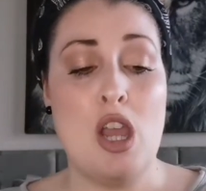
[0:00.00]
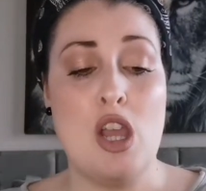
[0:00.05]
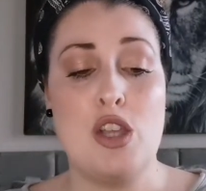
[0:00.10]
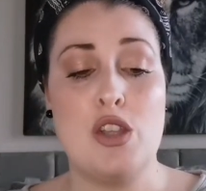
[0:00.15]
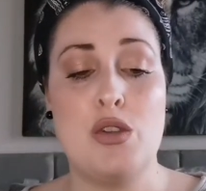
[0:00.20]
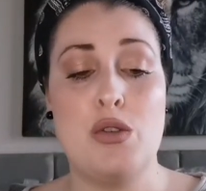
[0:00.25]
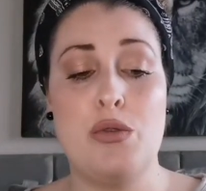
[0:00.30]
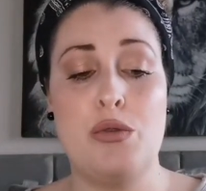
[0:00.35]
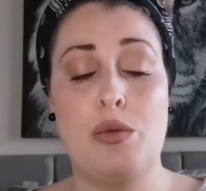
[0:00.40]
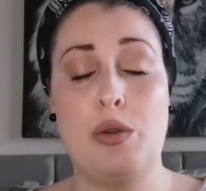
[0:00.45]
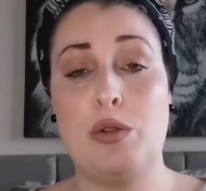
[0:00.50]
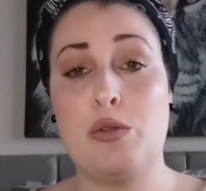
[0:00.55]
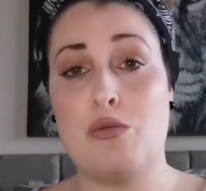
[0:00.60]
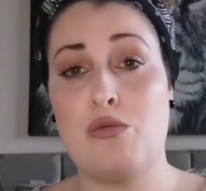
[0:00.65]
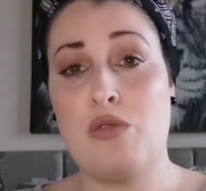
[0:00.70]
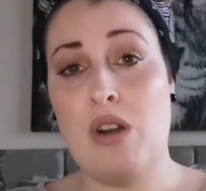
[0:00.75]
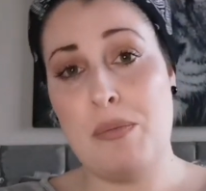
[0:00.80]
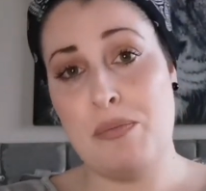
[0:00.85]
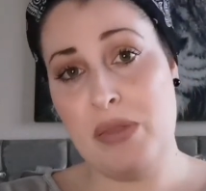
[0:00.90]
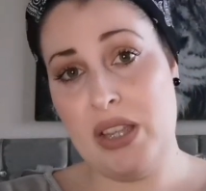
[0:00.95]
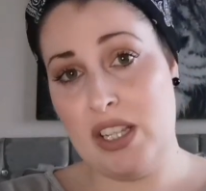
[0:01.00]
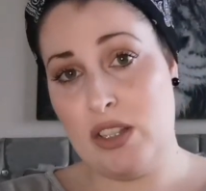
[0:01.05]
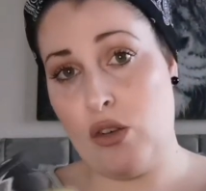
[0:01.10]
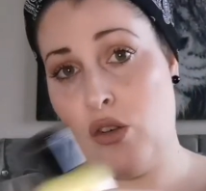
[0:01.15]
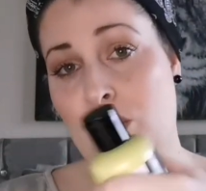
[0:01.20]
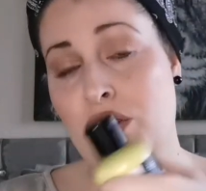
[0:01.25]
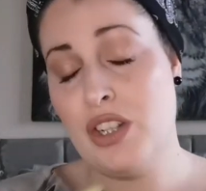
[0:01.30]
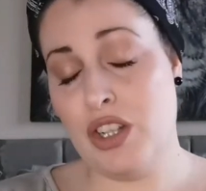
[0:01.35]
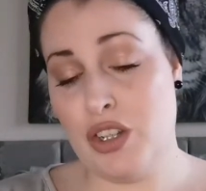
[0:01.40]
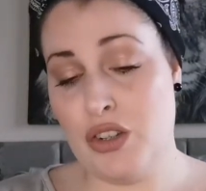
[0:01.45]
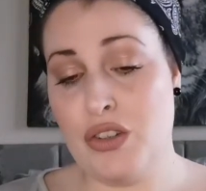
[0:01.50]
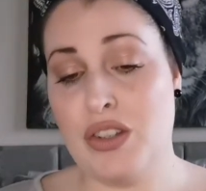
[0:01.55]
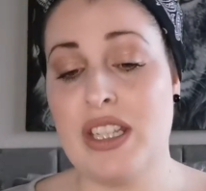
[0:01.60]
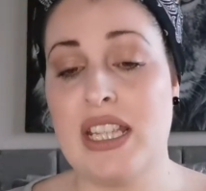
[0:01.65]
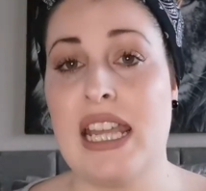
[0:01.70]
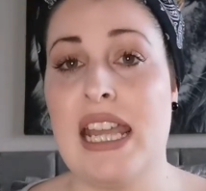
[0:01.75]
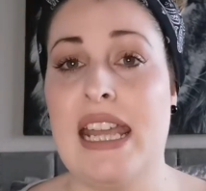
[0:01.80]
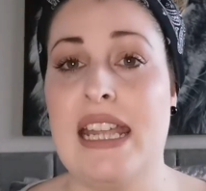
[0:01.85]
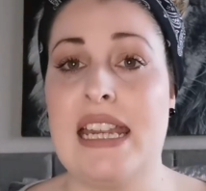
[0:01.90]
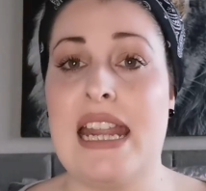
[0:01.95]
you would rub this onto your
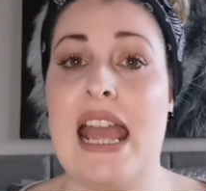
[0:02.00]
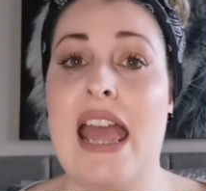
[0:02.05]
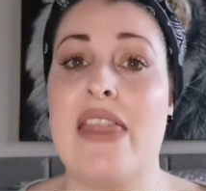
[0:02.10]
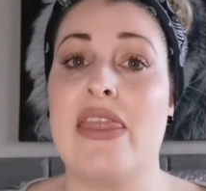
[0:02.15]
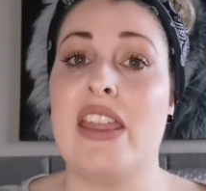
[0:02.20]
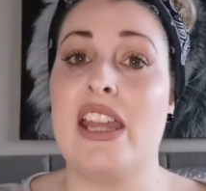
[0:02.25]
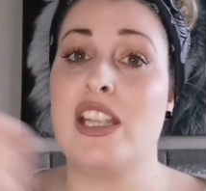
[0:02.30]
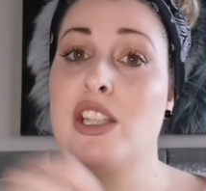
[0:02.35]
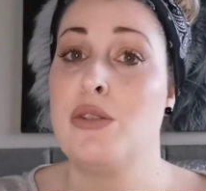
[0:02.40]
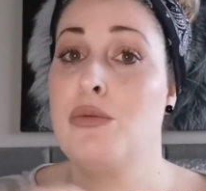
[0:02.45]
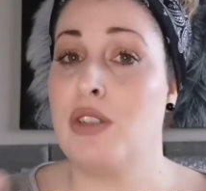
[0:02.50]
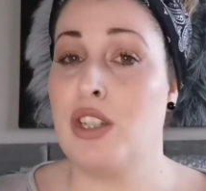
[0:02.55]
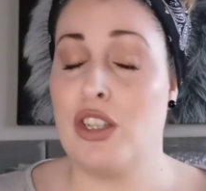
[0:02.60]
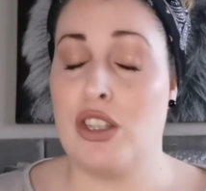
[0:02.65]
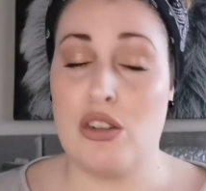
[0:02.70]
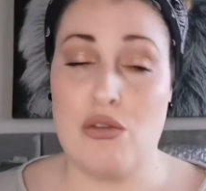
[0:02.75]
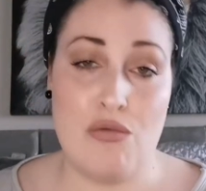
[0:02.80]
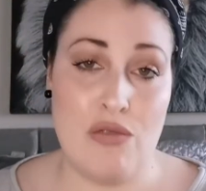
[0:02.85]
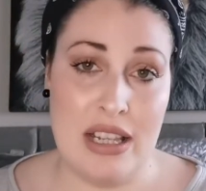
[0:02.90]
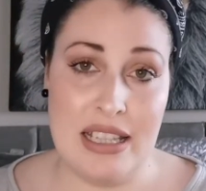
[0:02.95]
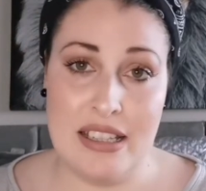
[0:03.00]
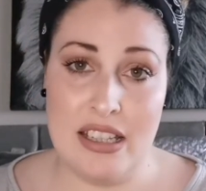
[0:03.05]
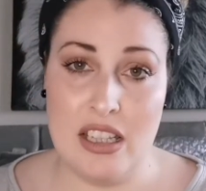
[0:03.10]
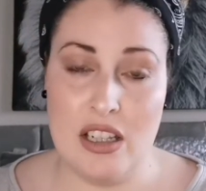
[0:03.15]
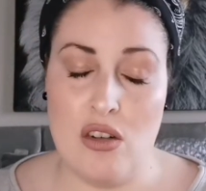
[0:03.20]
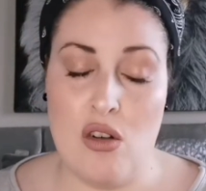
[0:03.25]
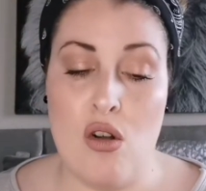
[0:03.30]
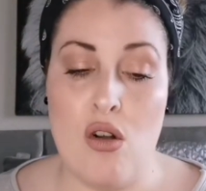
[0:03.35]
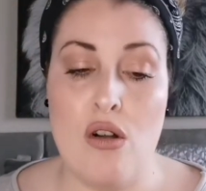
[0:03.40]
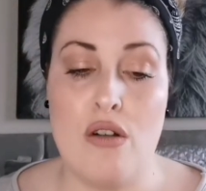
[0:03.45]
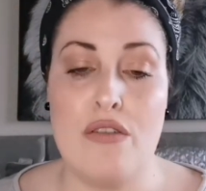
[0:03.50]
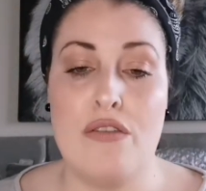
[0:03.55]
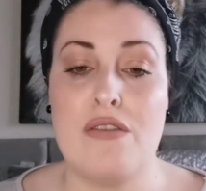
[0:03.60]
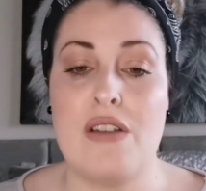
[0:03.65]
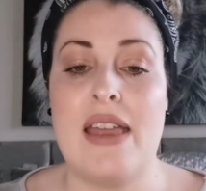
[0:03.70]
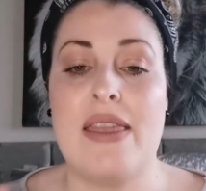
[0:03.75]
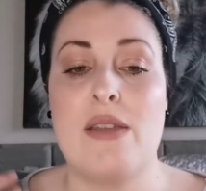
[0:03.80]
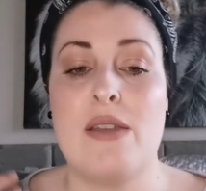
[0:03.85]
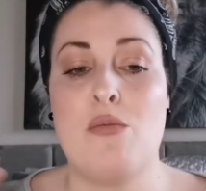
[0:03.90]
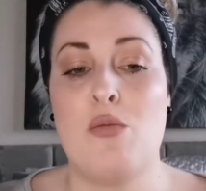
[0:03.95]
skin and then you would just rinse it off.
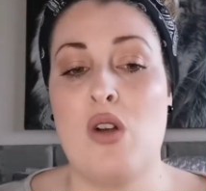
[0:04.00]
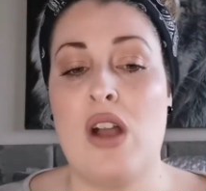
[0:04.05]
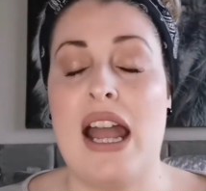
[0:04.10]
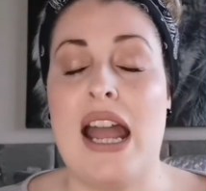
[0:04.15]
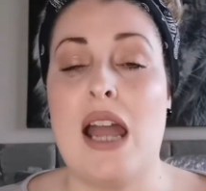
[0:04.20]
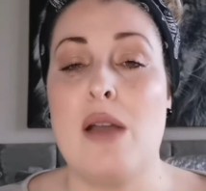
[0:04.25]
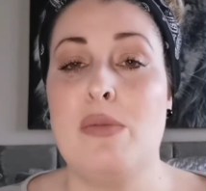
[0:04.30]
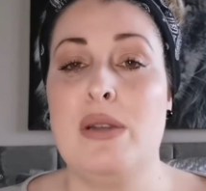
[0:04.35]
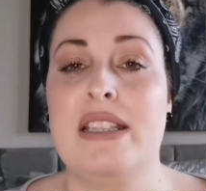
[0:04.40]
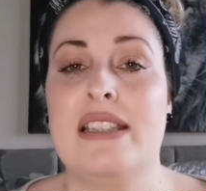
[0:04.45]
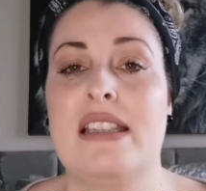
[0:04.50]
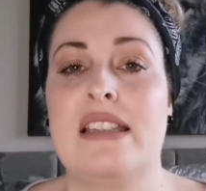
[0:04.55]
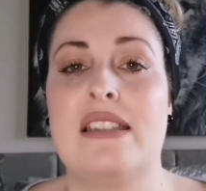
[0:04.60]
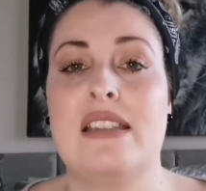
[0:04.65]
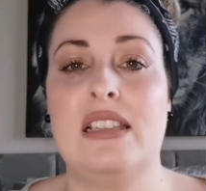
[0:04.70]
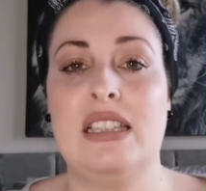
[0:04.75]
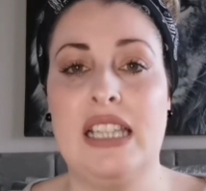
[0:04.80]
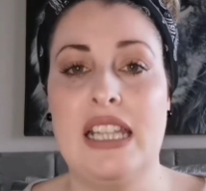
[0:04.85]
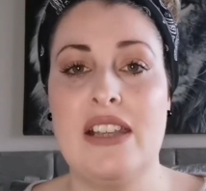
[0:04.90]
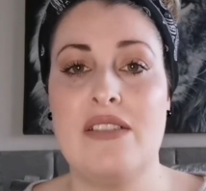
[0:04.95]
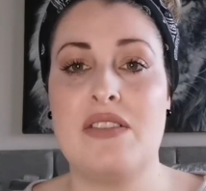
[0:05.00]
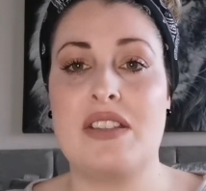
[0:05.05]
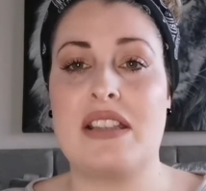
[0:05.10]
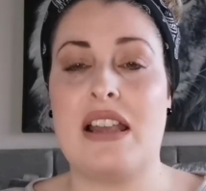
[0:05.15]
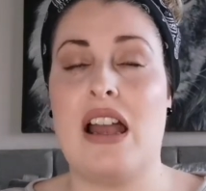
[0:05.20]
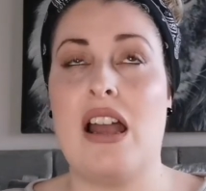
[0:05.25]
And then what happens is it leaves